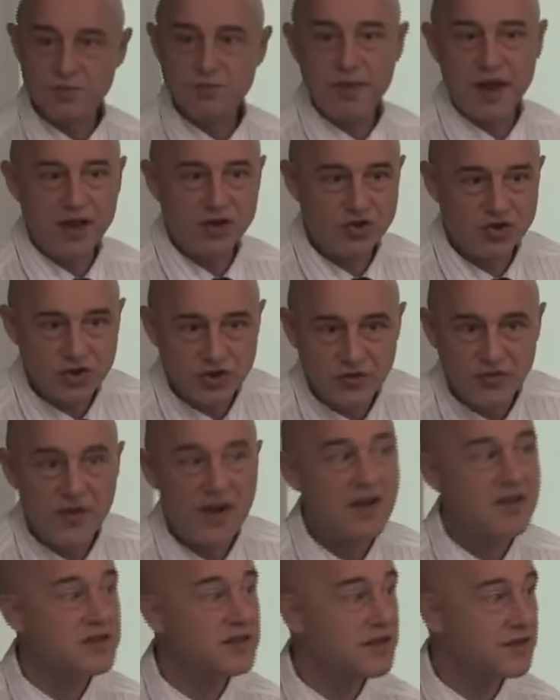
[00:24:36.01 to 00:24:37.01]
pension
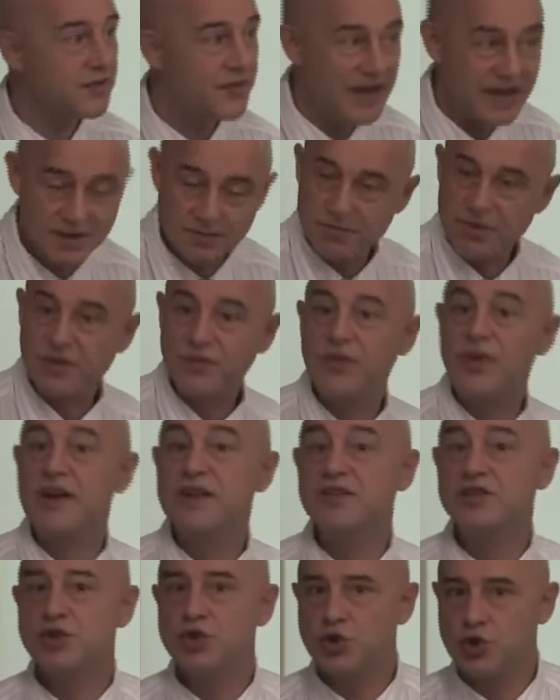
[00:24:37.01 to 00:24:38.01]
funds, investment
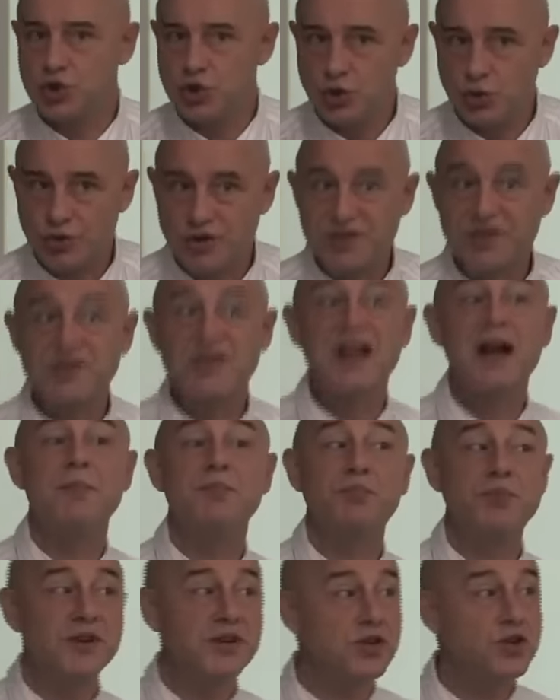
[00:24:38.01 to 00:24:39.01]
funds, insurance
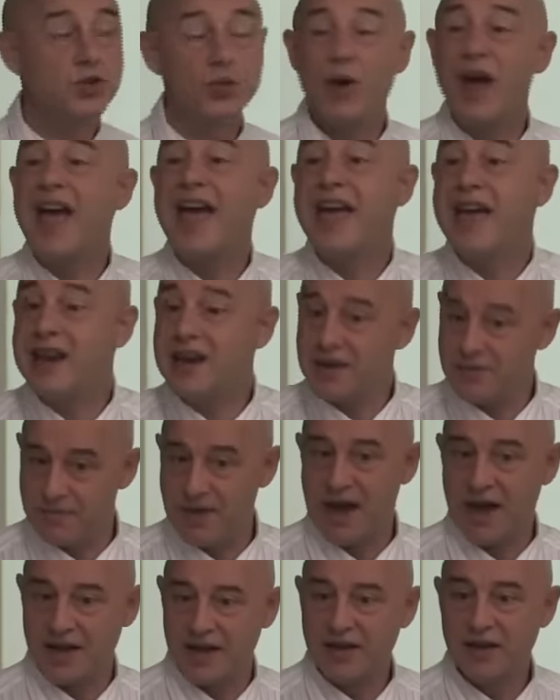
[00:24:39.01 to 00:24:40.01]
companies, to
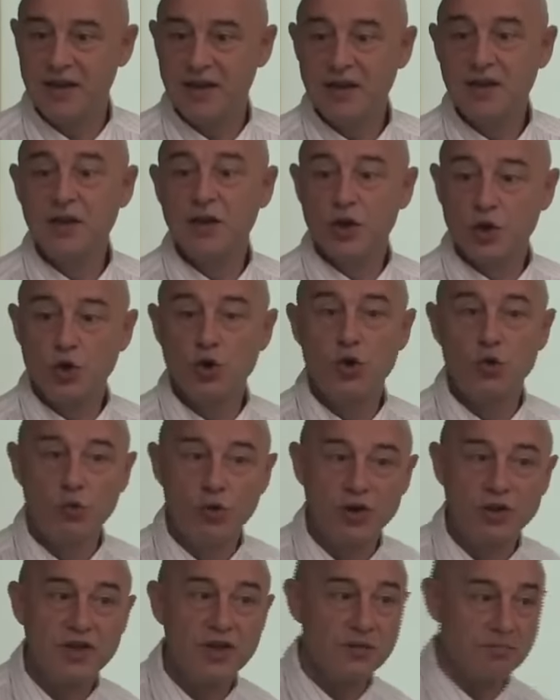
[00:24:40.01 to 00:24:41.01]
anybody who would